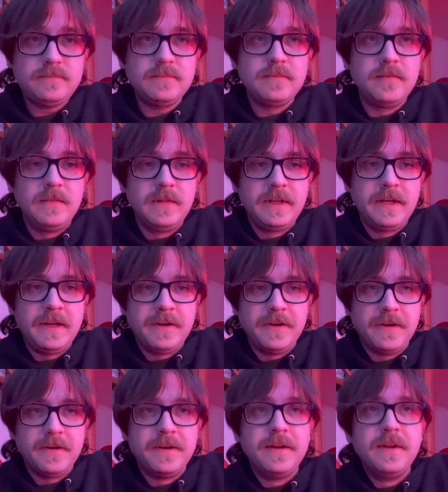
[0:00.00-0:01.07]

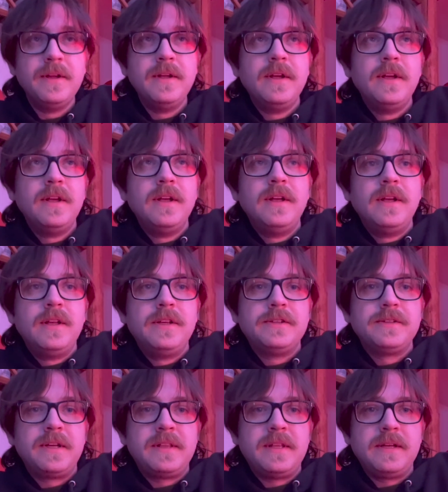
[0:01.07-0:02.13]
leader. So
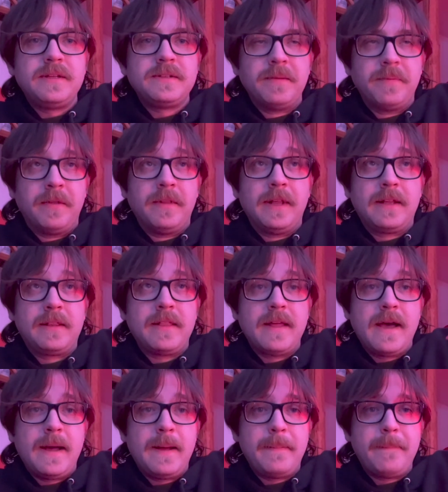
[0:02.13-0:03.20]
I think something like
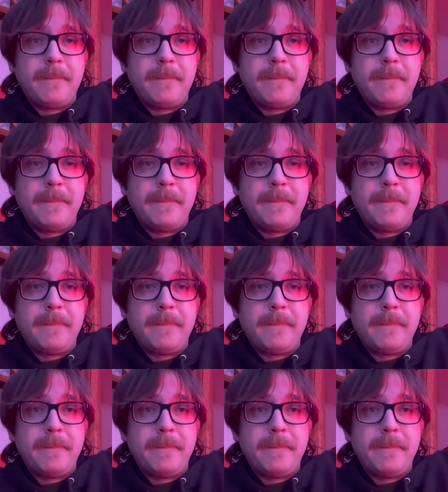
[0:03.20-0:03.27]
that